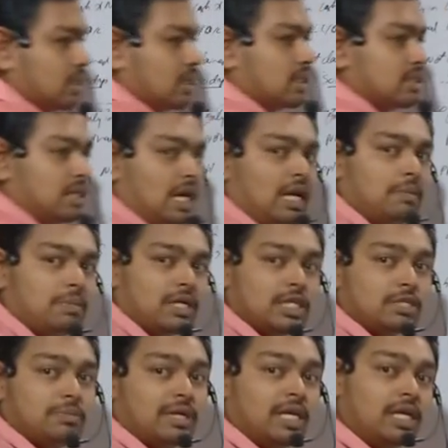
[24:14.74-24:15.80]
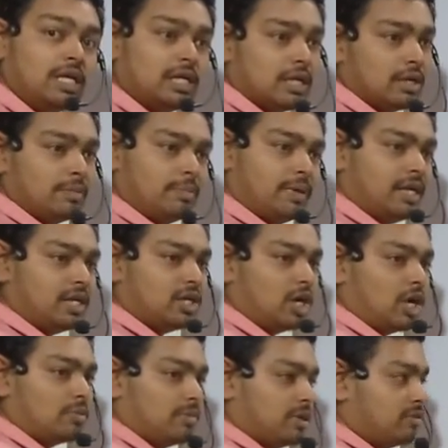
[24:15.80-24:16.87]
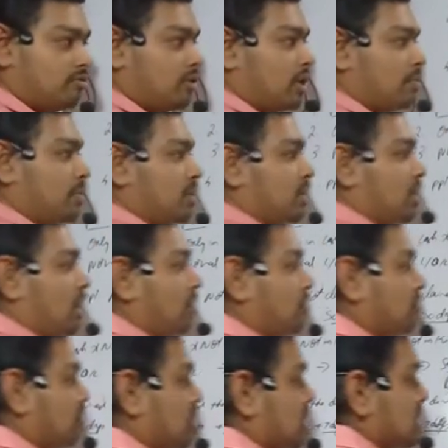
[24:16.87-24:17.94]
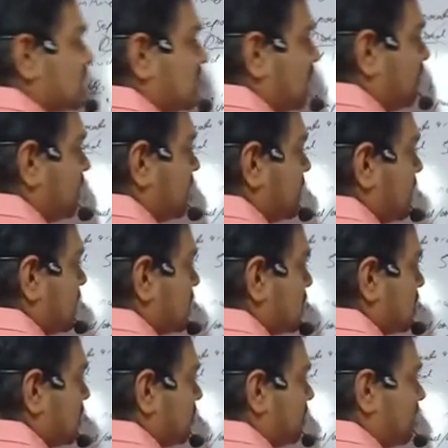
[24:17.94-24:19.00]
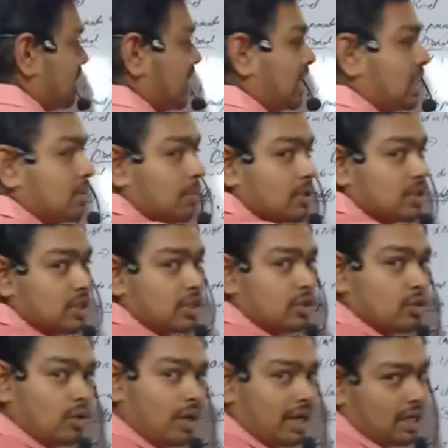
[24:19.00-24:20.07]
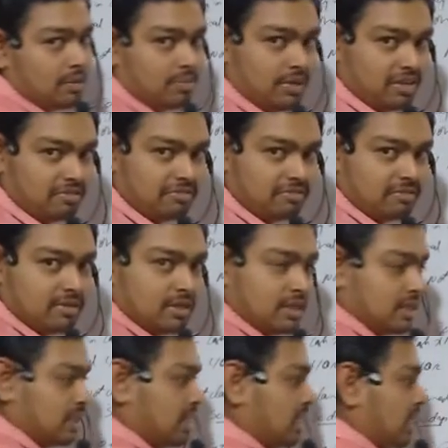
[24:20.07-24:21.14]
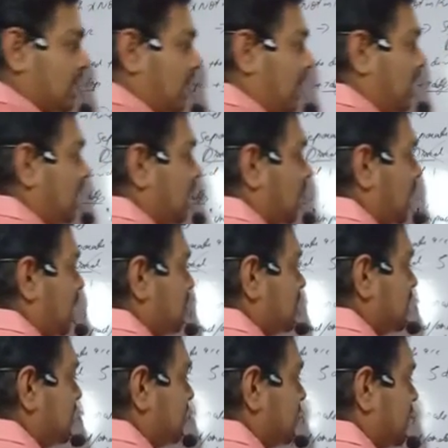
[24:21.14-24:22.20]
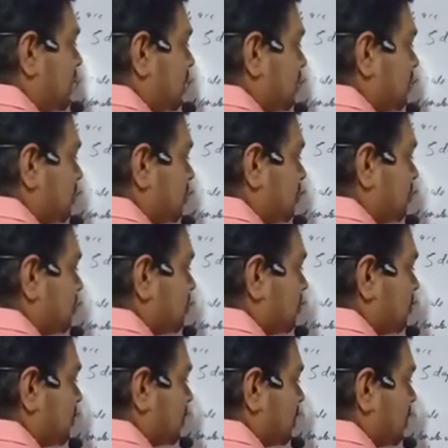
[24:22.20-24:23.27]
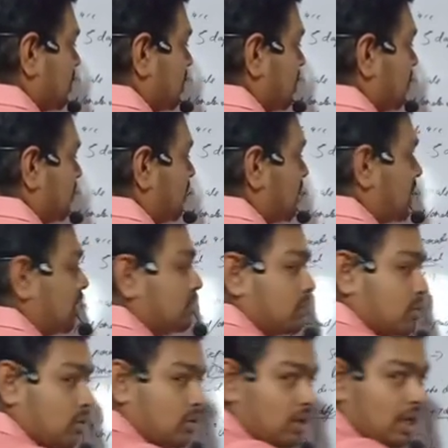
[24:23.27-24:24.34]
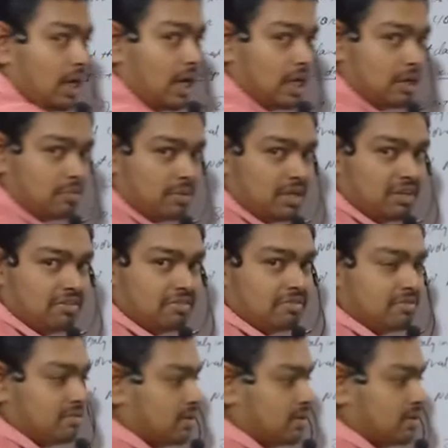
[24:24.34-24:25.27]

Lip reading: Share application money pending allotment for a period of 7 years will get deposited into IEPF. Unclaimed dividend will come to IEPF.